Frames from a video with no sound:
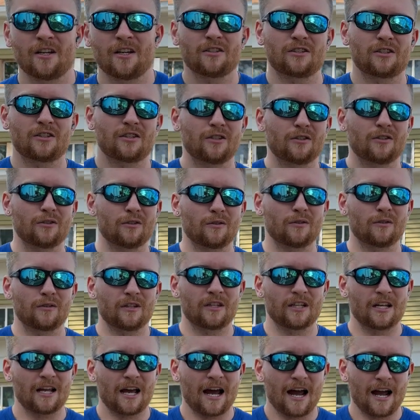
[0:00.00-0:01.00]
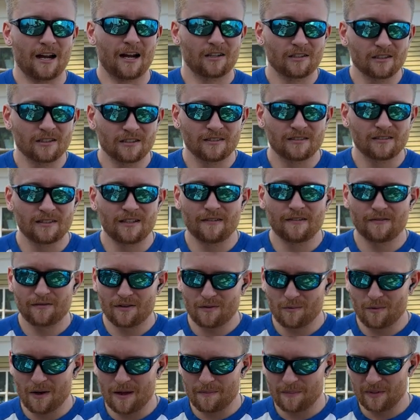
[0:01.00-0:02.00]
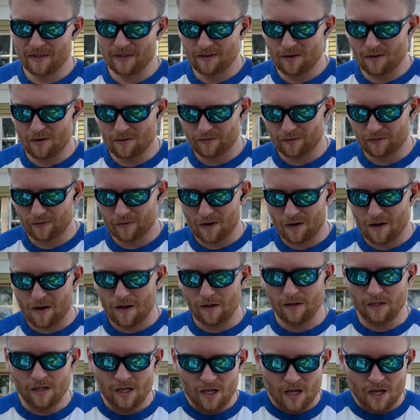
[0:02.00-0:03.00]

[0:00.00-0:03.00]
to the accuracy of the weapon overall.